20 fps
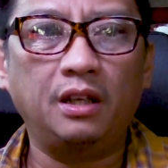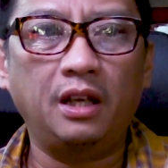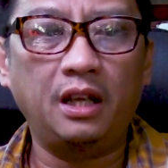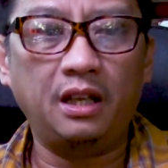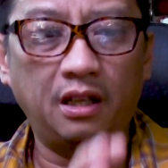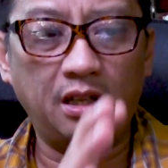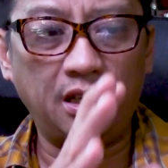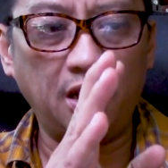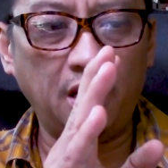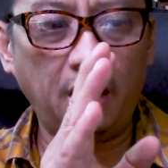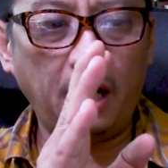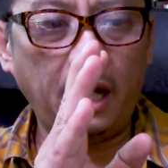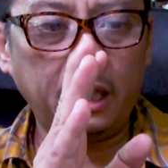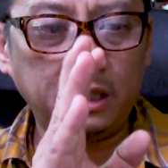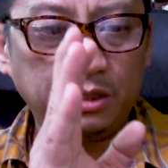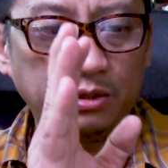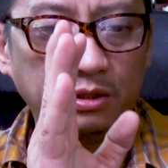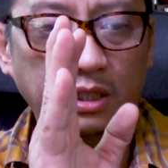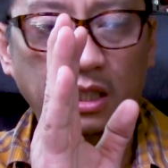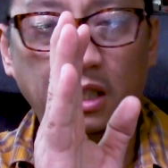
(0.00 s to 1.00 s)
And
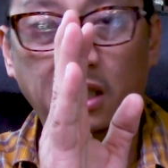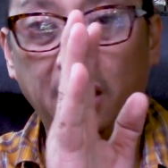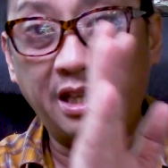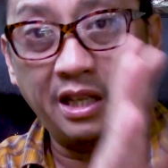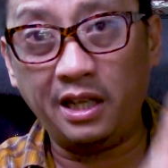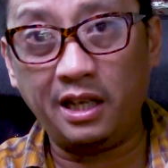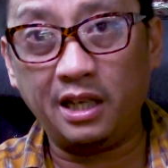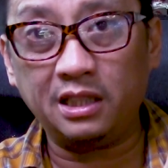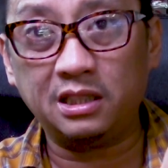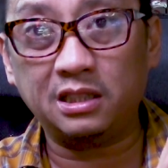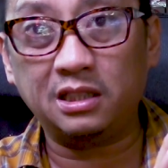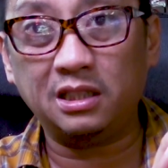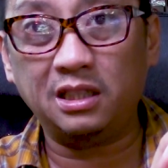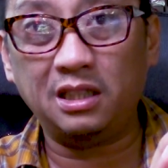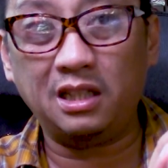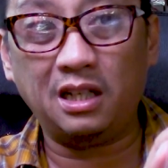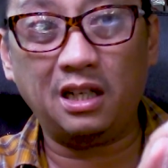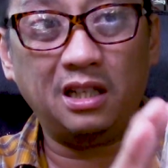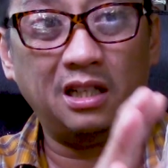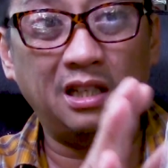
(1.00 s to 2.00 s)
actually,
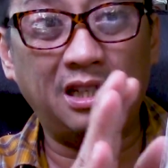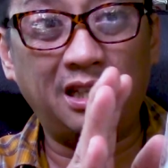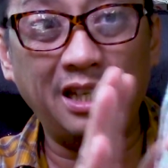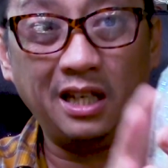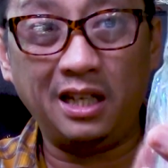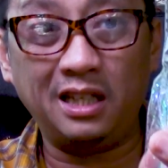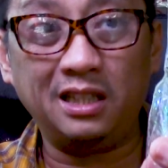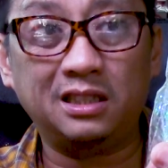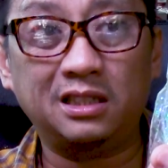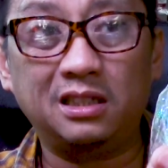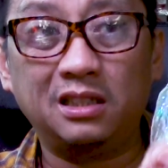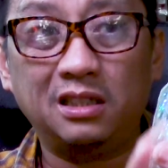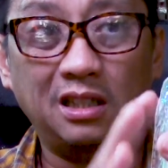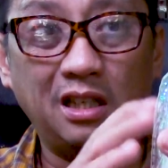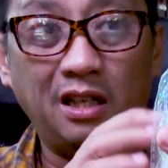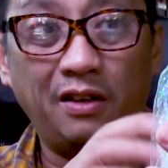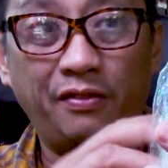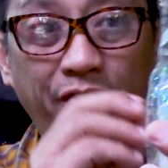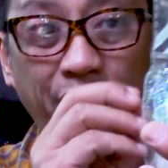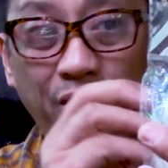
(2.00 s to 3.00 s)

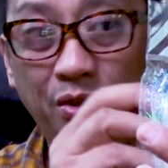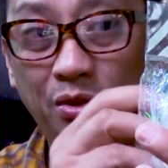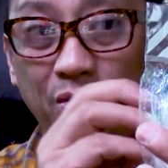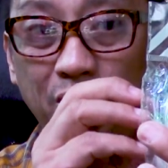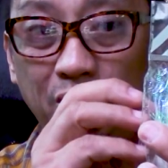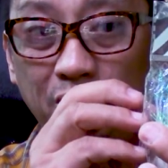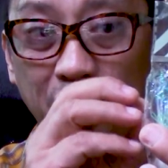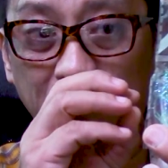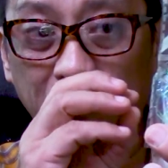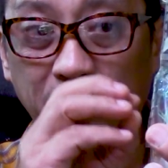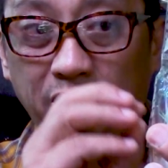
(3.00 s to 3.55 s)
these, if you